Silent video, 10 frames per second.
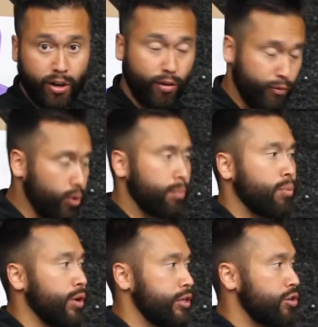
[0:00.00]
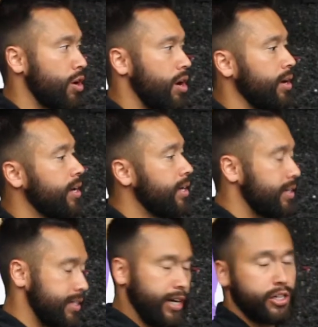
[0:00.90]
our 4-point draw,
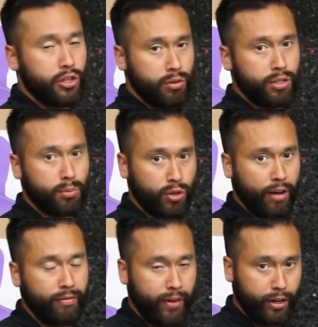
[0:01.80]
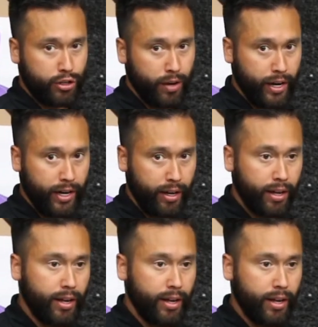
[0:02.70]
let's actually do some dry fire training.